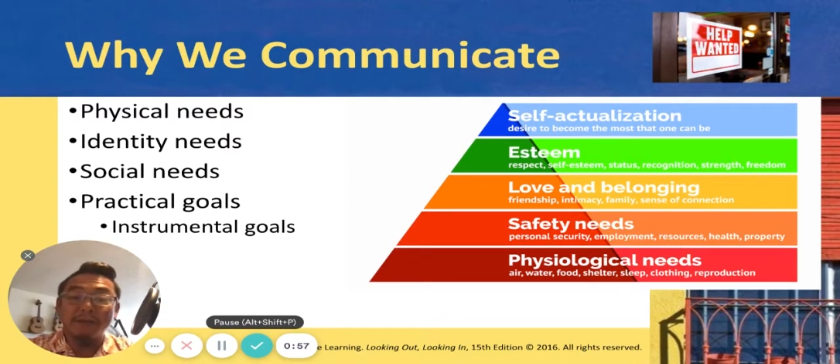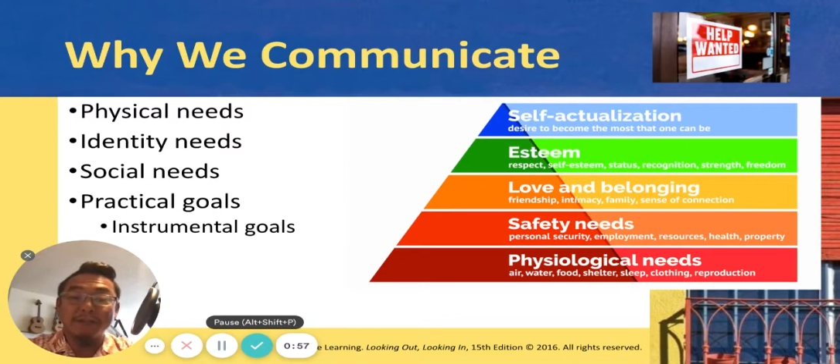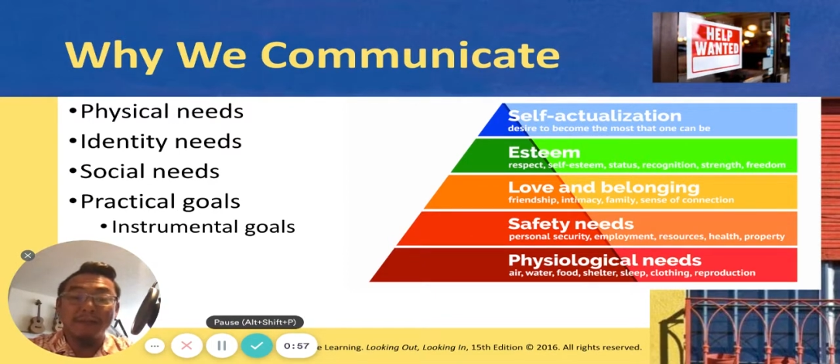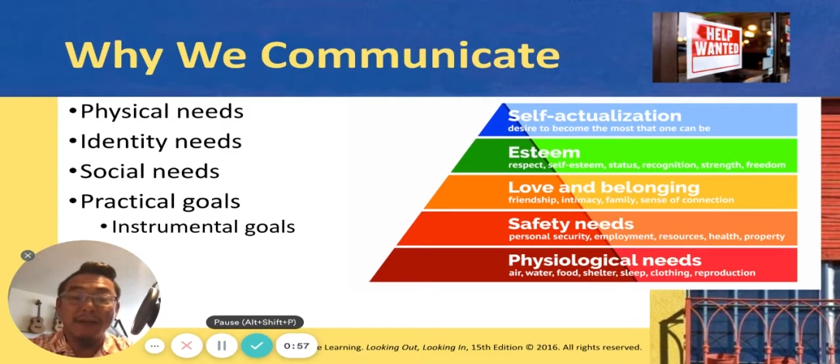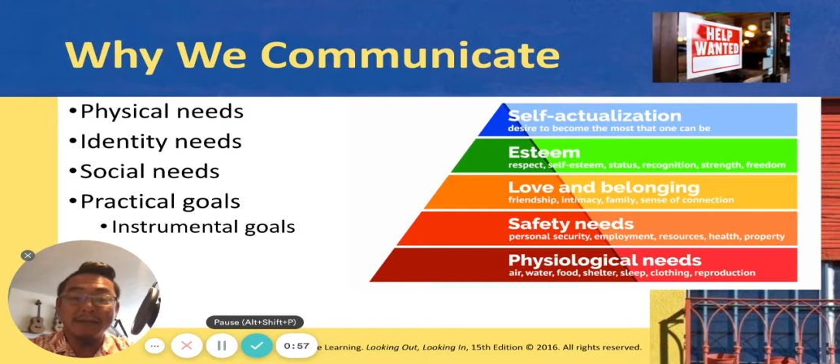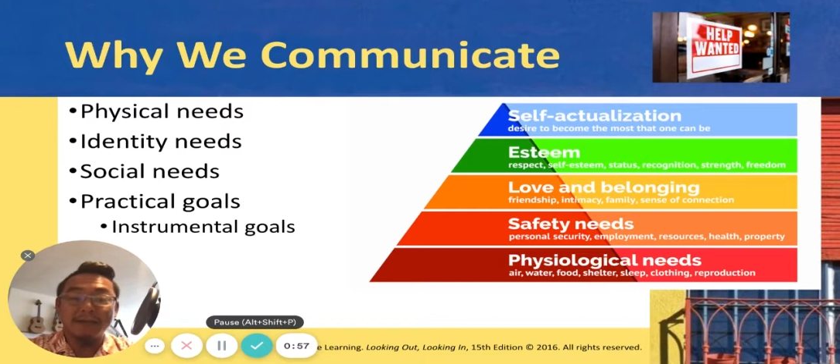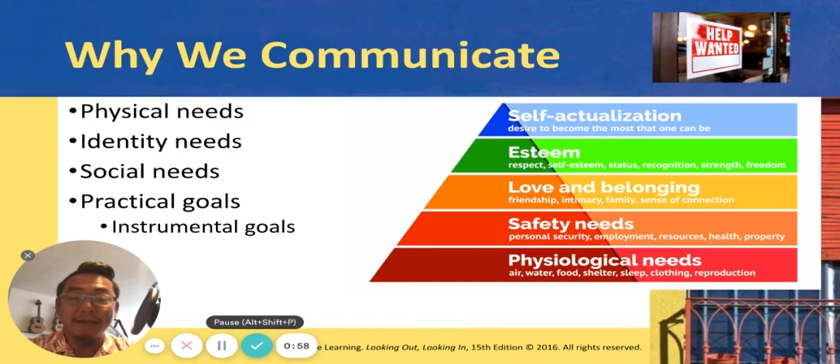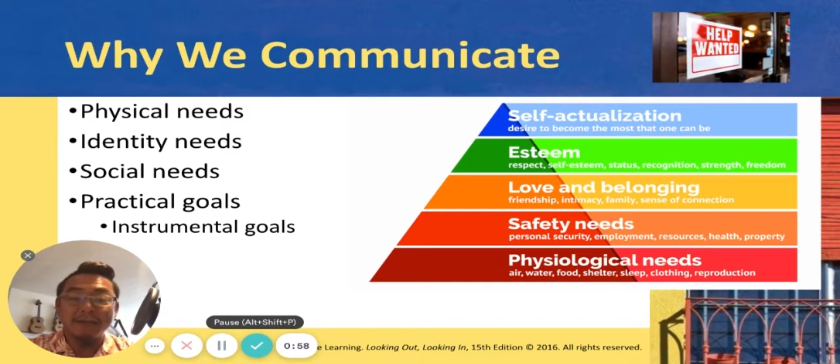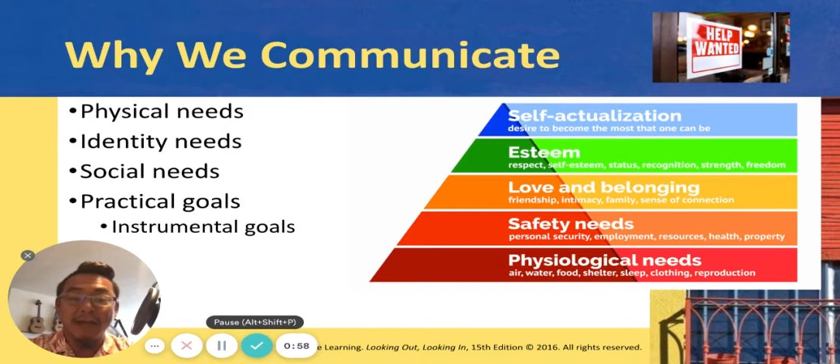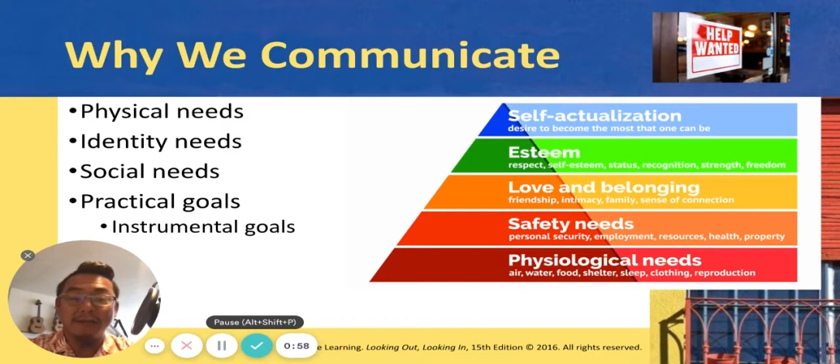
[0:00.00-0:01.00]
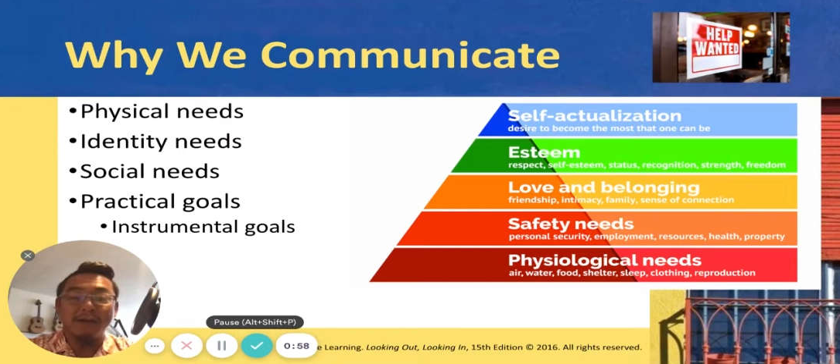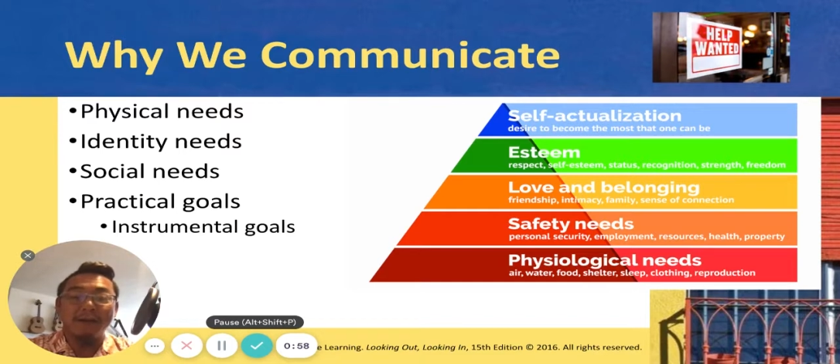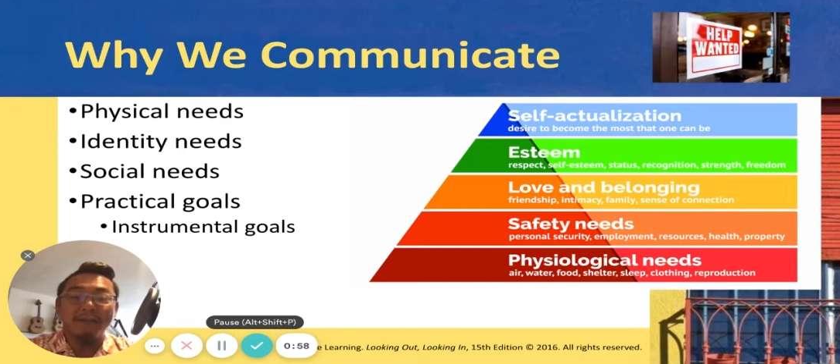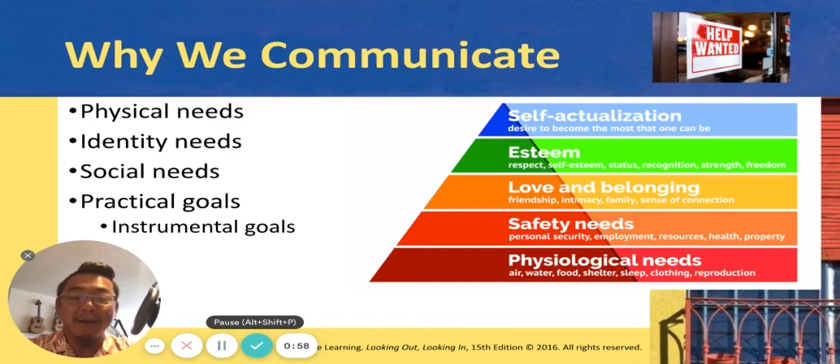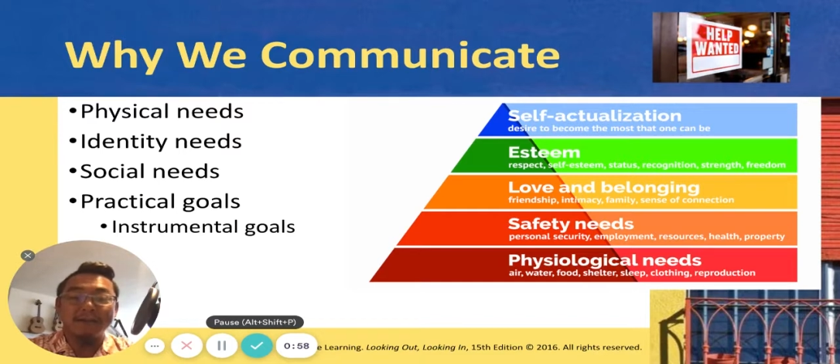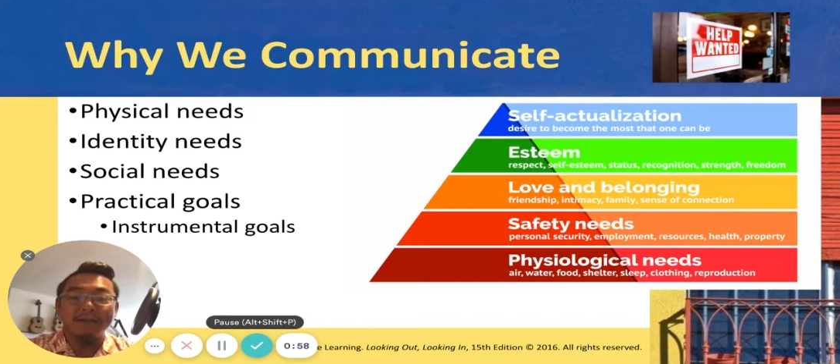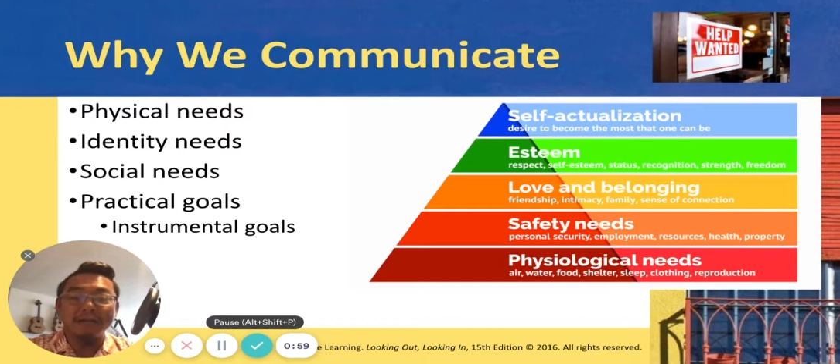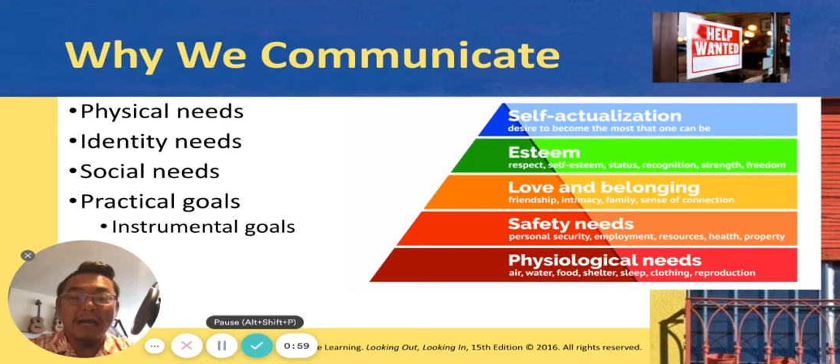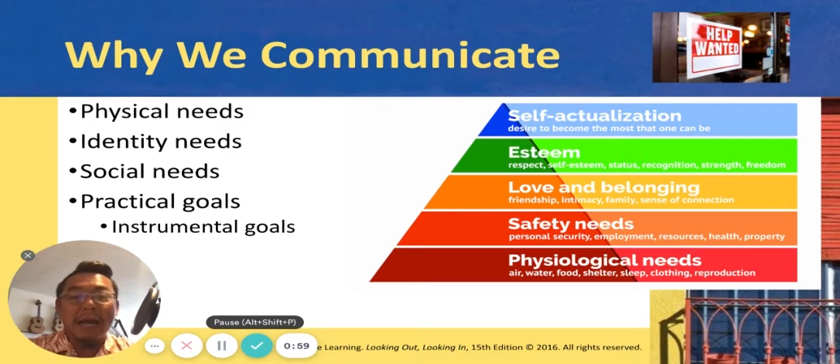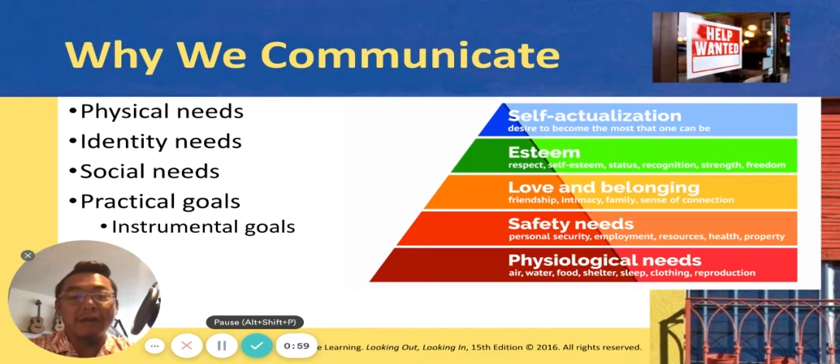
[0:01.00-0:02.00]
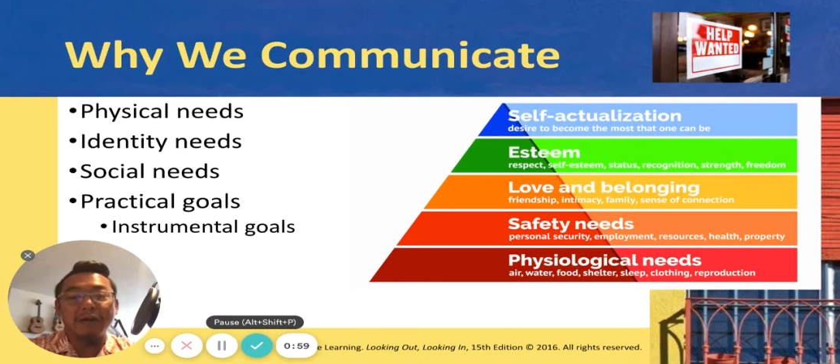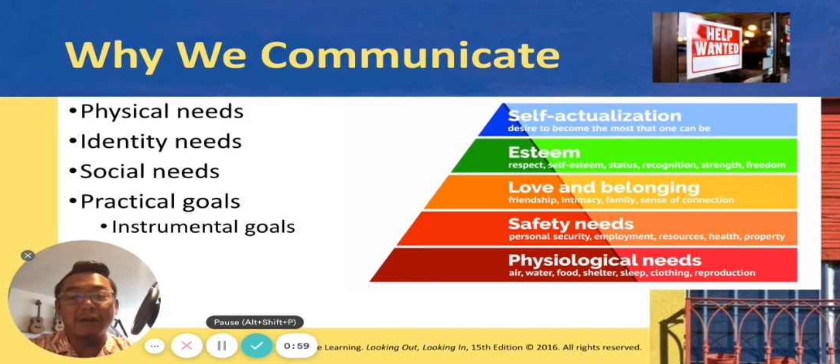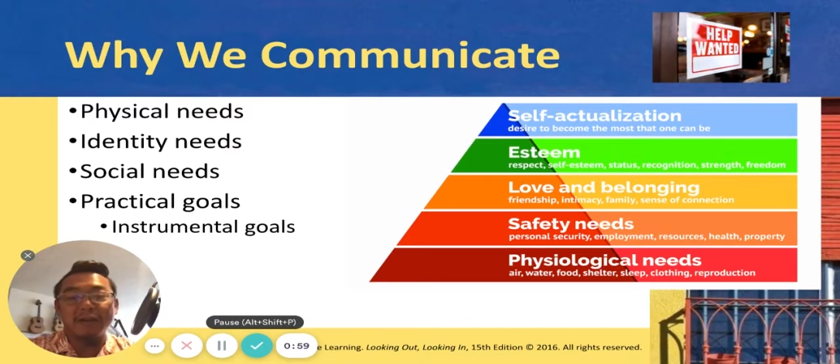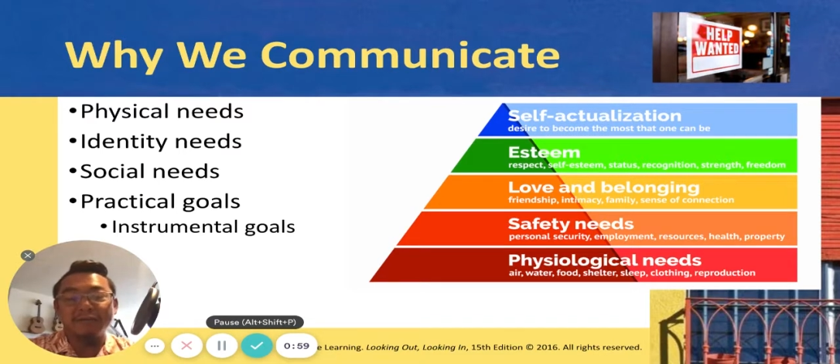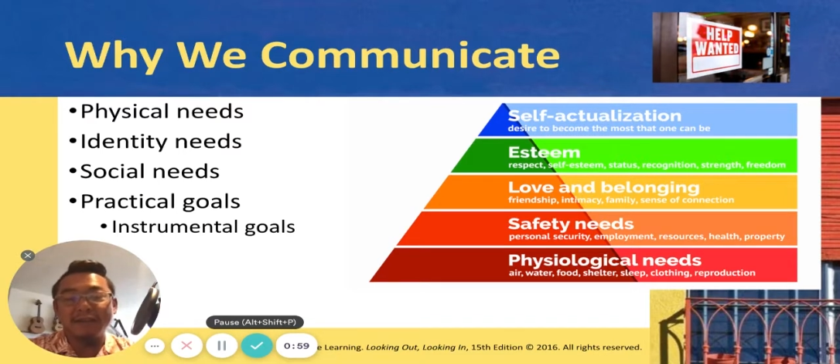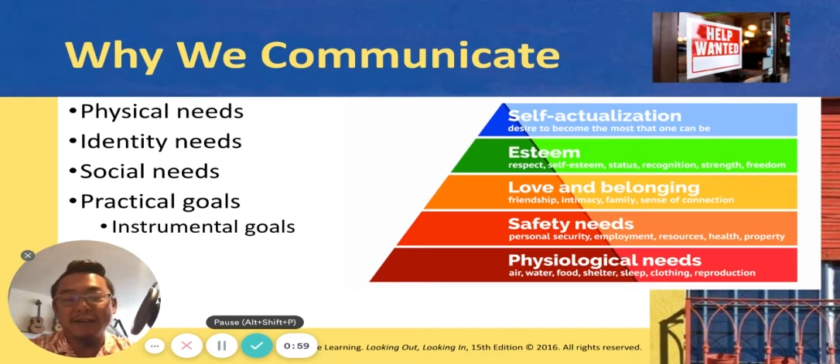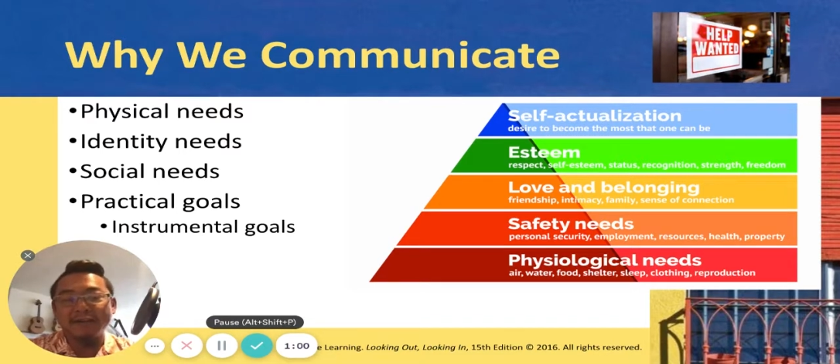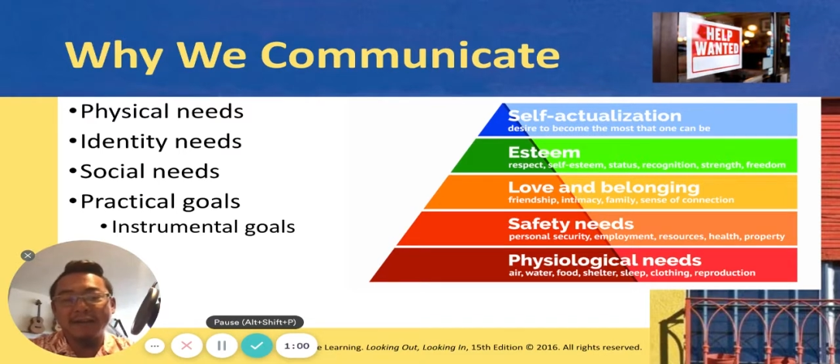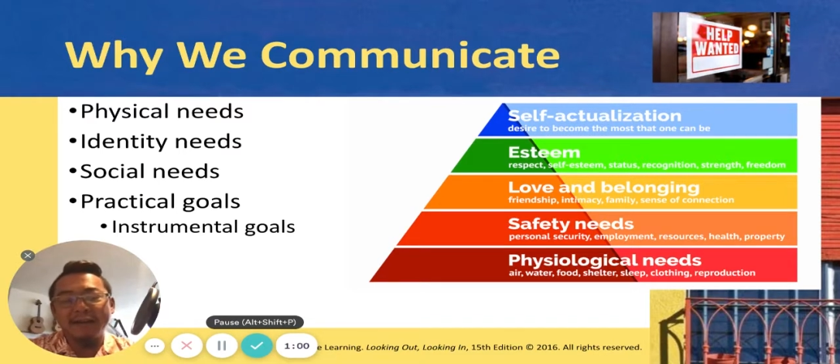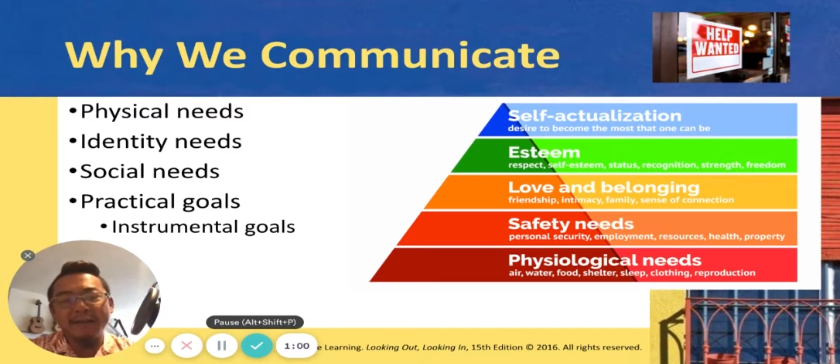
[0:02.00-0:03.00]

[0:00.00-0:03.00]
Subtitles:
It's Abraham Maslow's hierarchy of needs.